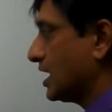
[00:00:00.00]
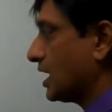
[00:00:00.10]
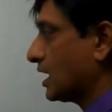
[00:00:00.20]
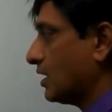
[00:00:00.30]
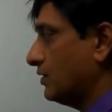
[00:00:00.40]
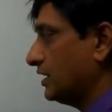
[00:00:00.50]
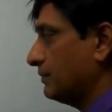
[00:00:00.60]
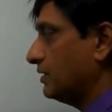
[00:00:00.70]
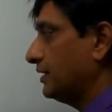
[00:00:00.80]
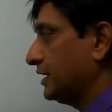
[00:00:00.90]

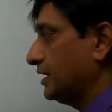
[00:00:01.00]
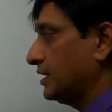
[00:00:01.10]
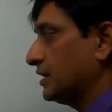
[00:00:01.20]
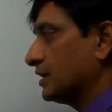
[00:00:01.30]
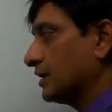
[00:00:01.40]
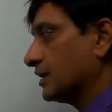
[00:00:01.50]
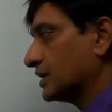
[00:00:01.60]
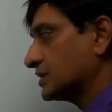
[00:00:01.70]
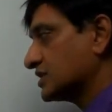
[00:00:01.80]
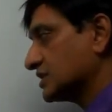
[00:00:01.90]
accountability,
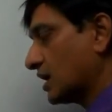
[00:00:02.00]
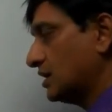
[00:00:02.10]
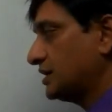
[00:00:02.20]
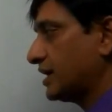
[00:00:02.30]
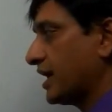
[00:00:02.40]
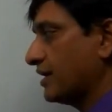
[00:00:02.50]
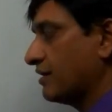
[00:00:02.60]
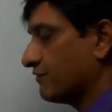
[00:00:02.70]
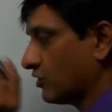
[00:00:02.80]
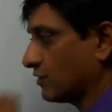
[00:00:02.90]
consult, and
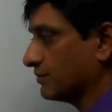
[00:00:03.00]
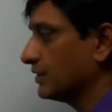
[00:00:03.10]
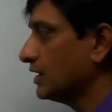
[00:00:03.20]
inform.